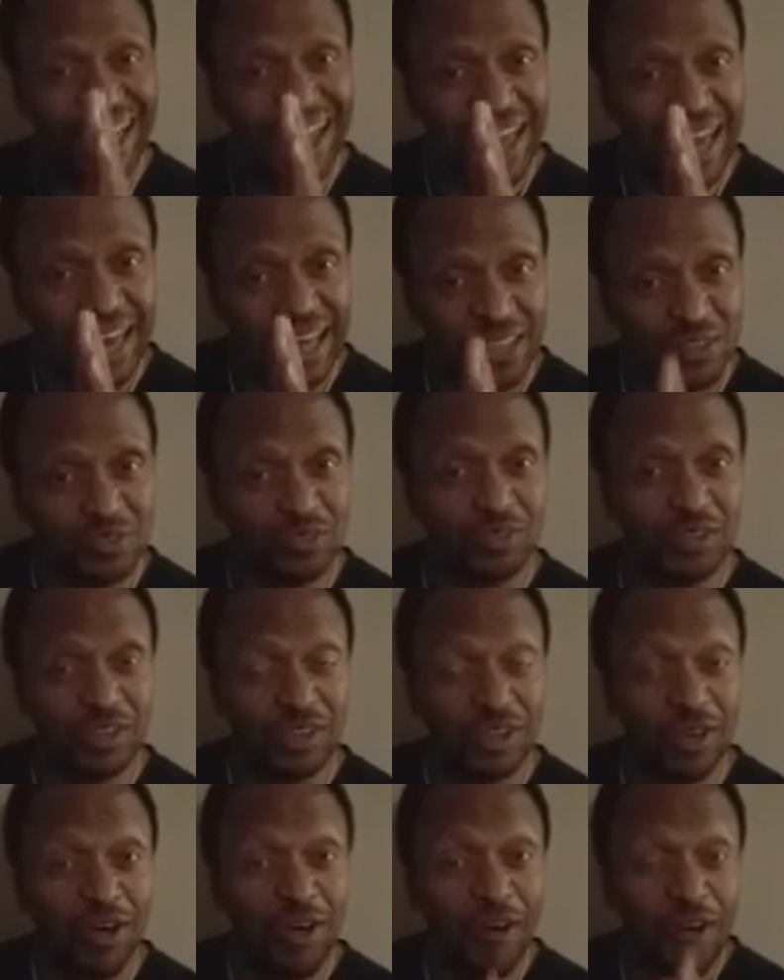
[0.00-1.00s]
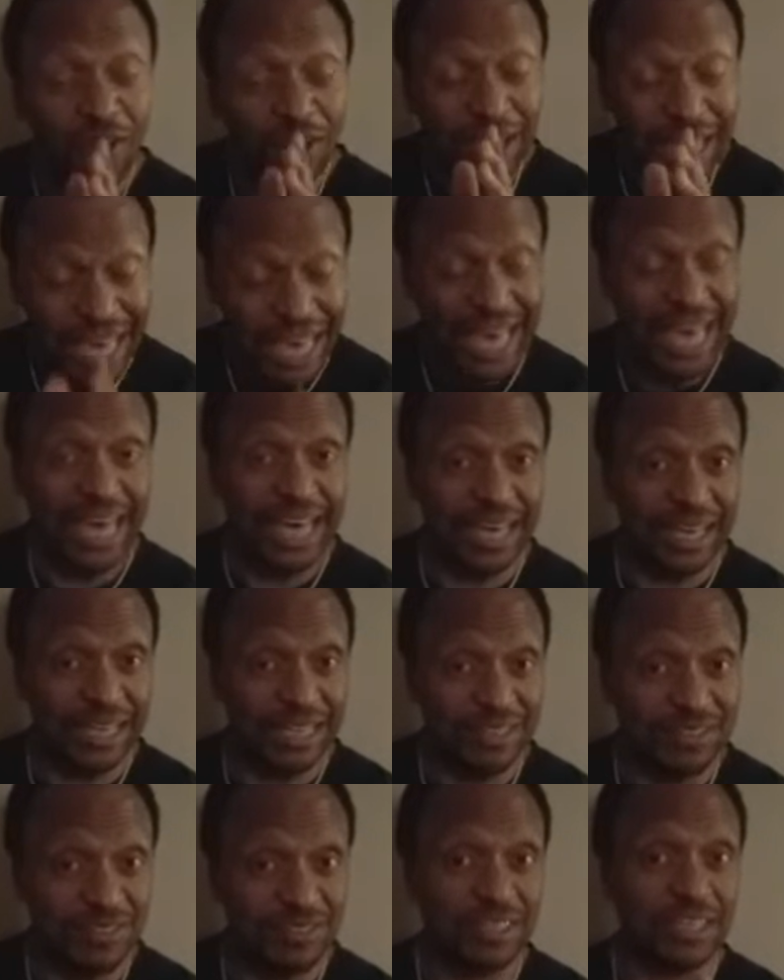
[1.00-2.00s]
as long
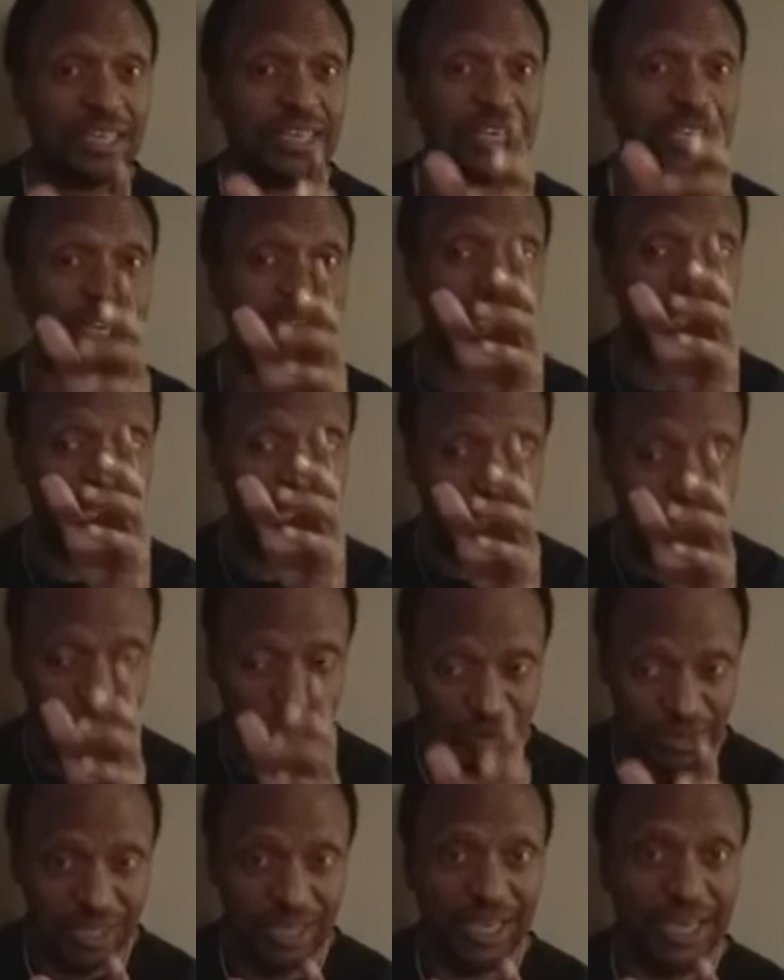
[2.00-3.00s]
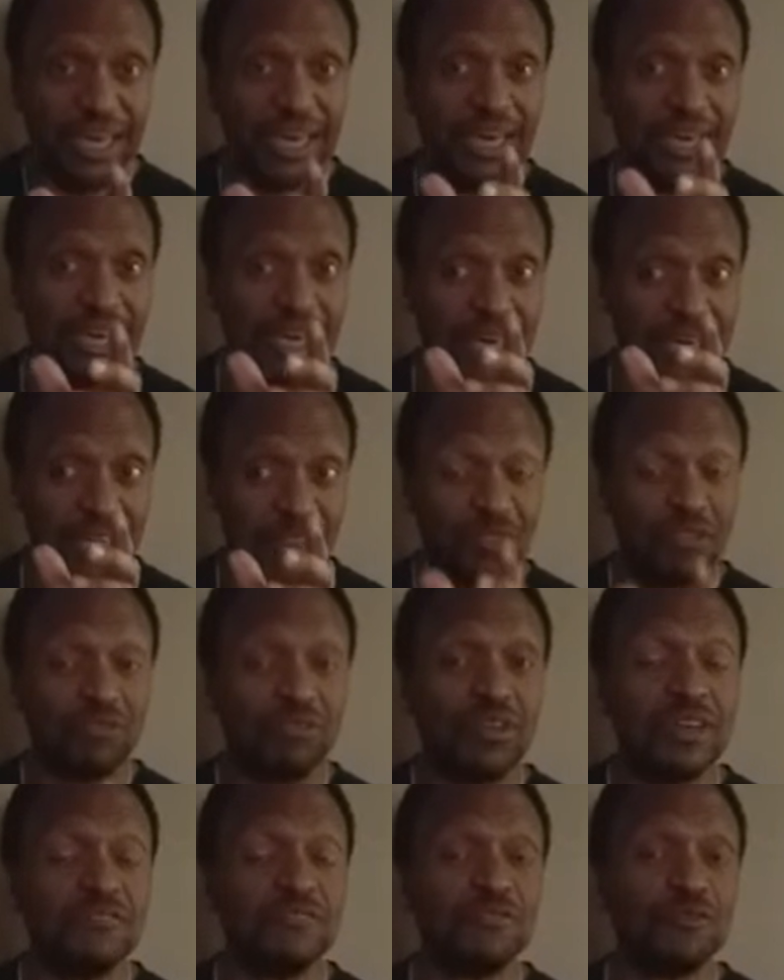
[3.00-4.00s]
as you're playing a
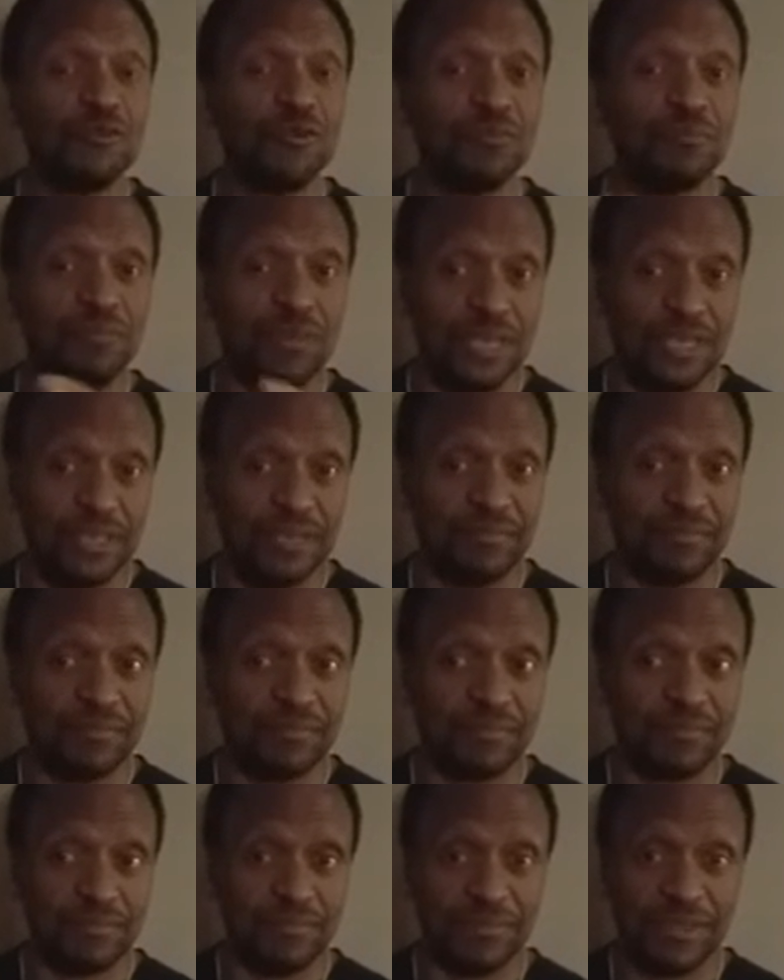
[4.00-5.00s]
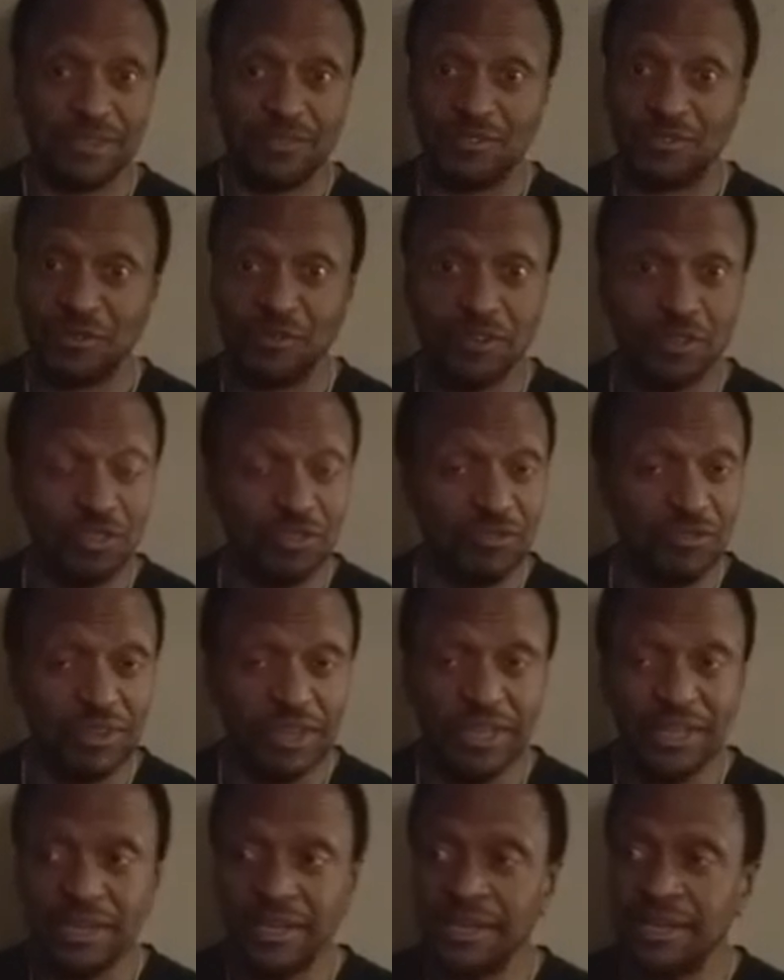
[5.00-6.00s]
3/4 beat because it's only
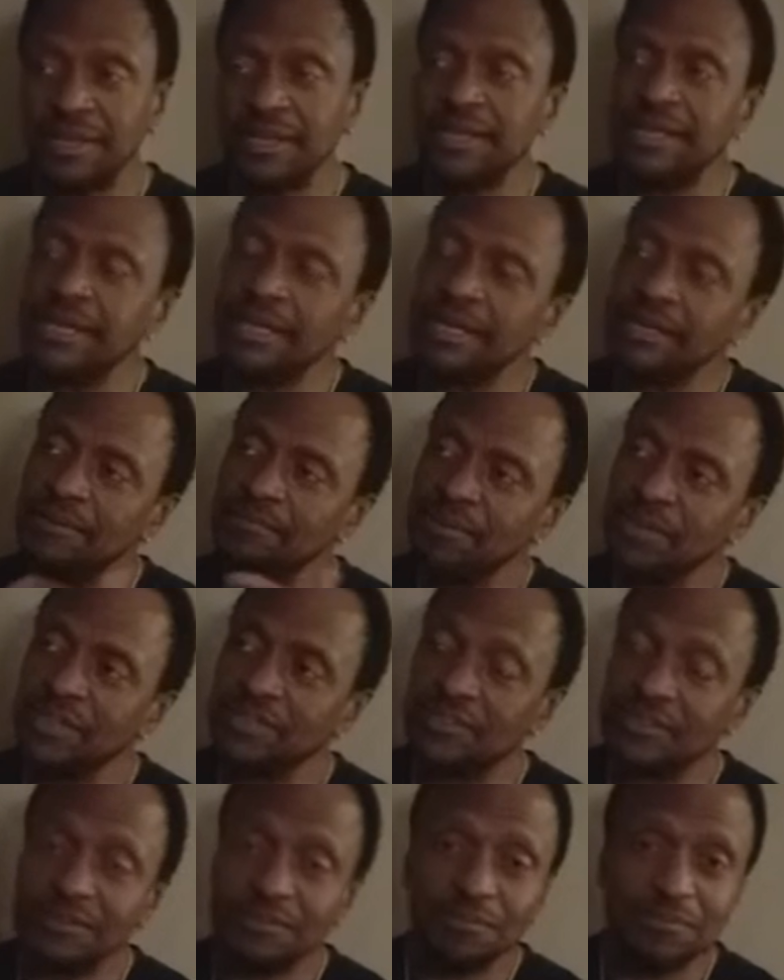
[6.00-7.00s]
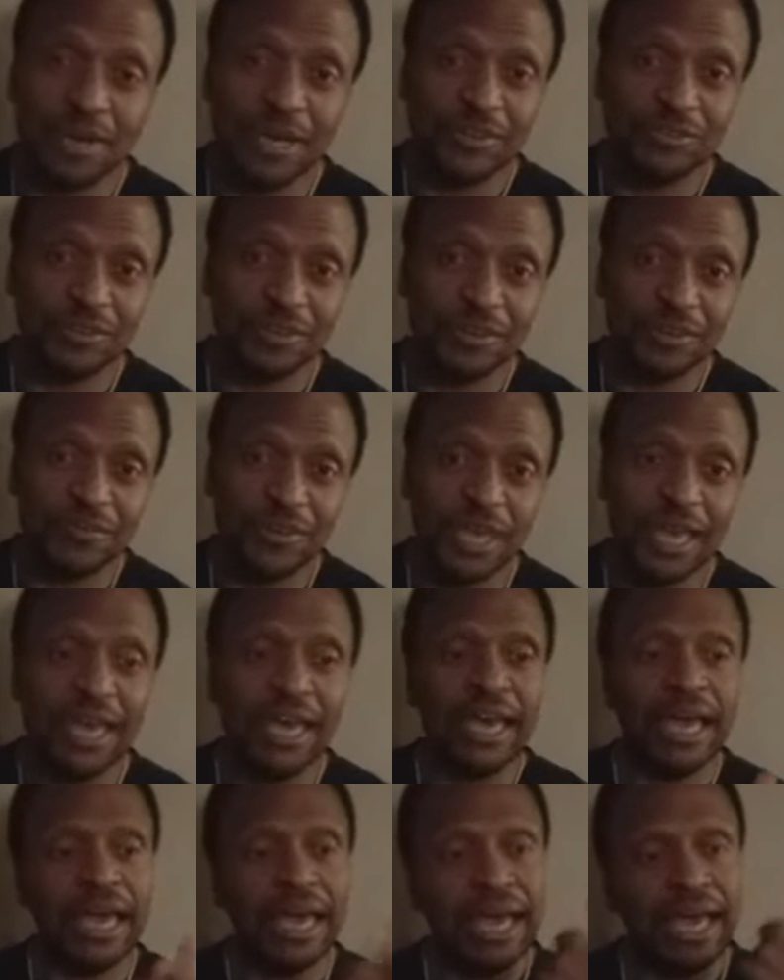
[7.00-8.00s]
3 beats in the measure.
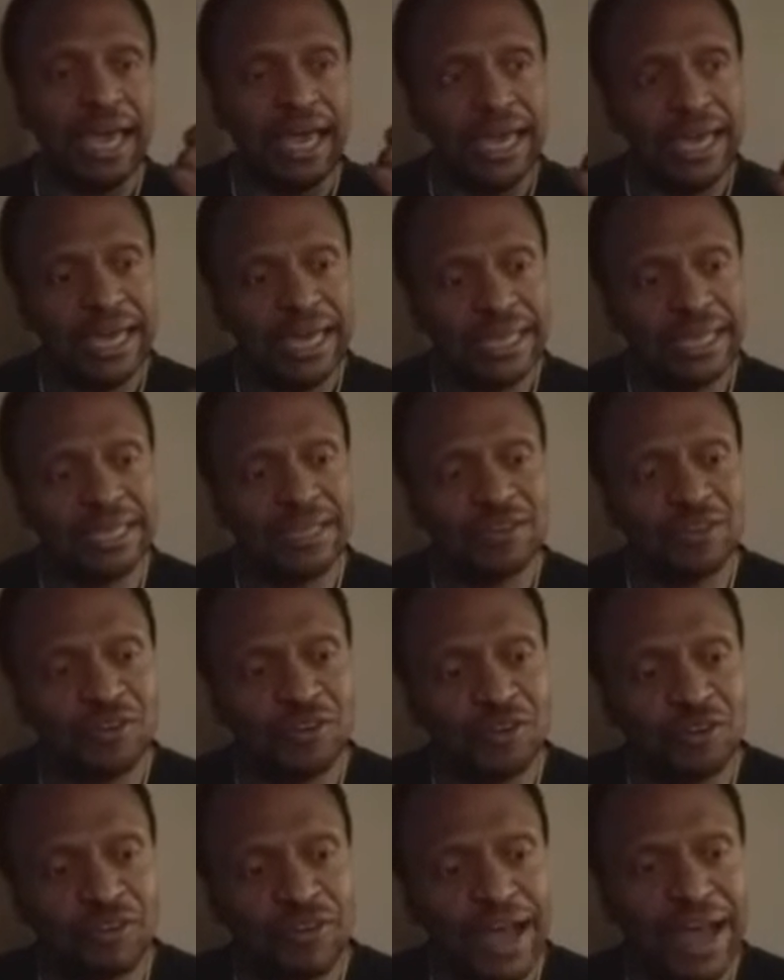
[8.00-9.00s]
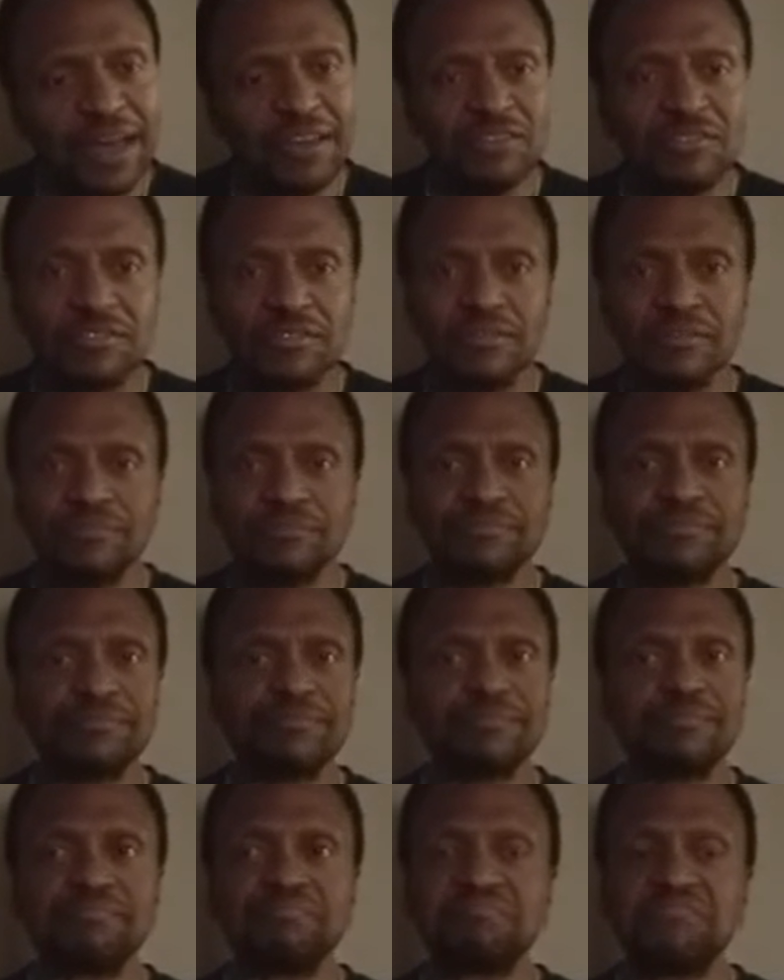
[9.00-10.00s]
And crash
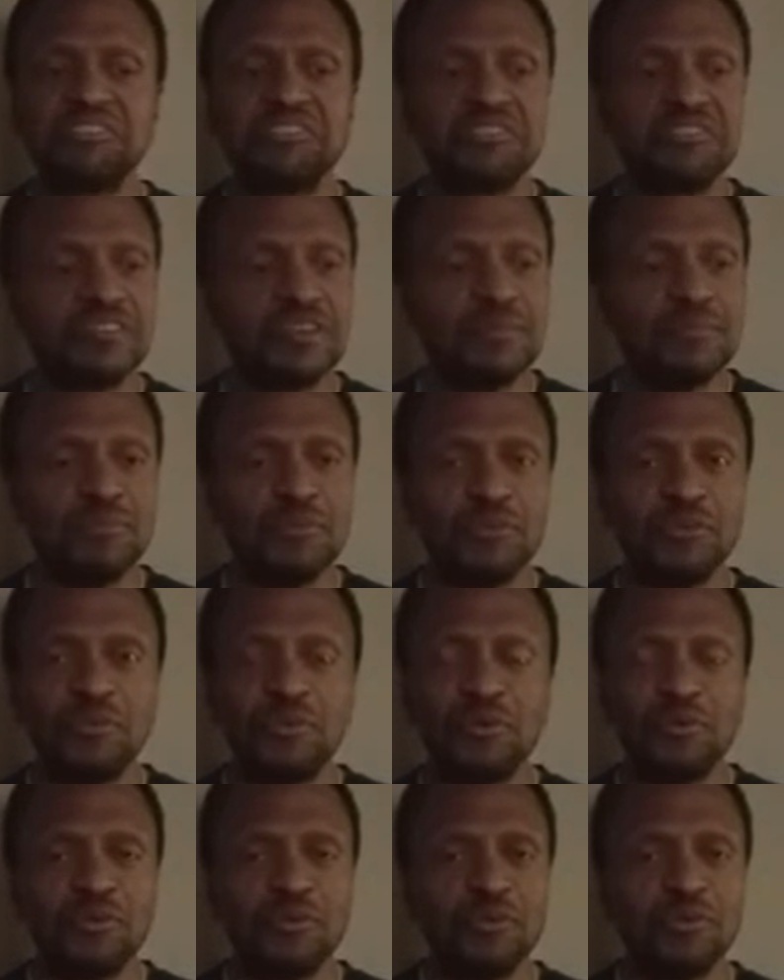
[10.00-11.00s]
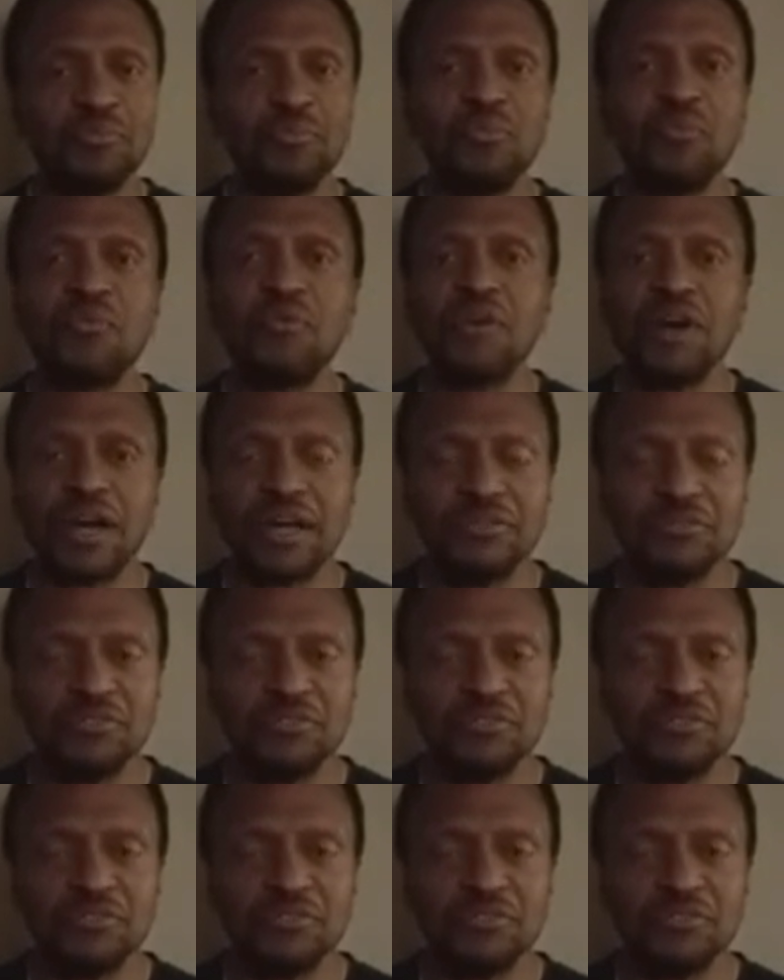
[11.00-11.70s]
the cymbal on 1